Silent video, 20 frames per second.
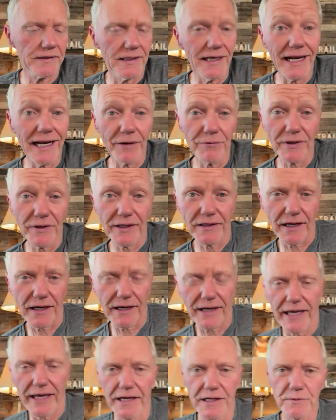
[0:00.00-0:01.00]
and I'm really not
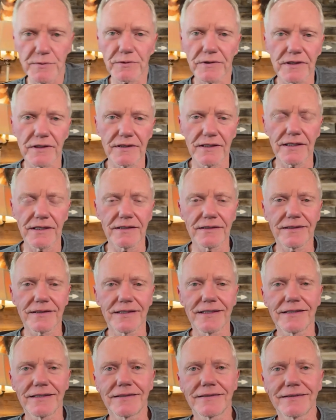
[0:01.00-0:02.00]
an expert in in
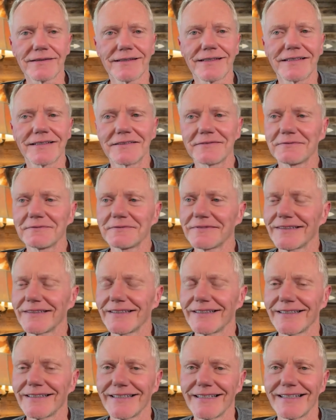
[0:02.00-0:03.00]
in uh,
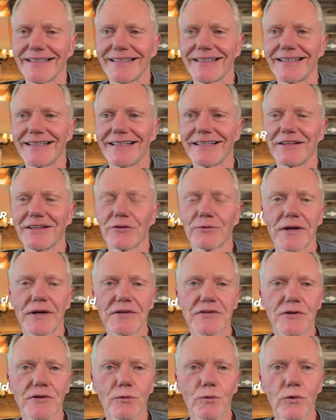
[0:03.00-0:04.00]
uh, the rest
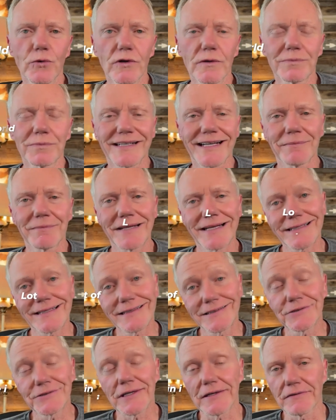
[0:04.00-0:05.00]
of the world. But I mean, I
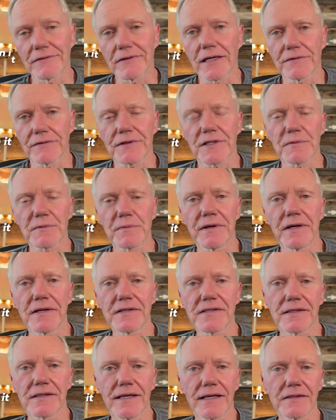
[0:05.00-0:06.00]
do have a lot of
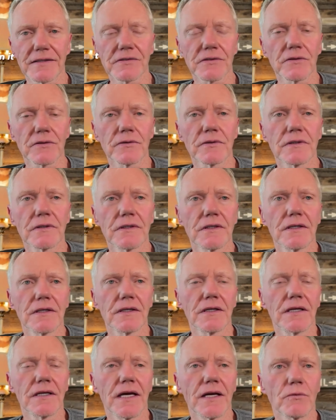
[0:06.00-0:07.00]
experience in that, so
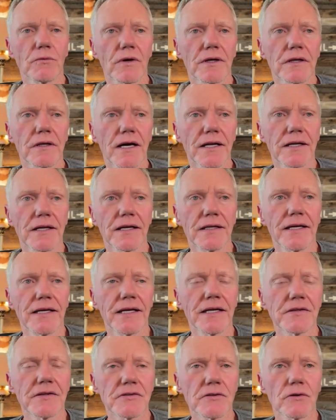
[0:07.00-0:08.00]
and whatnot, and,
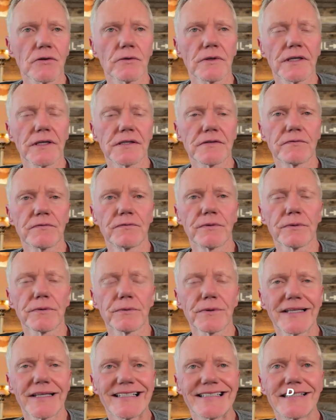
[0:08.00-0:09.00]
and so it's
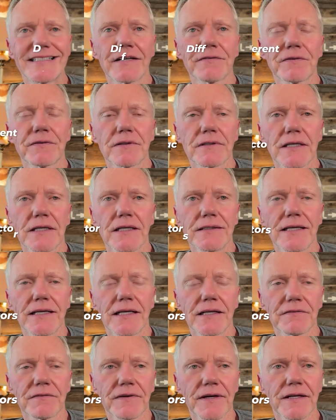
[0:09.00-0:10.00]
really different
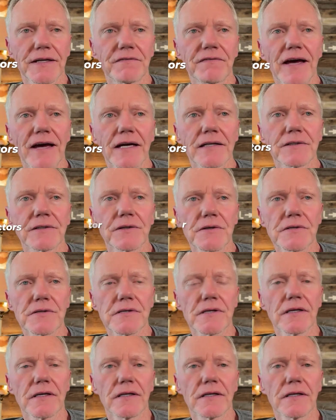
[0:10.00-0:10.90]
identifying factors.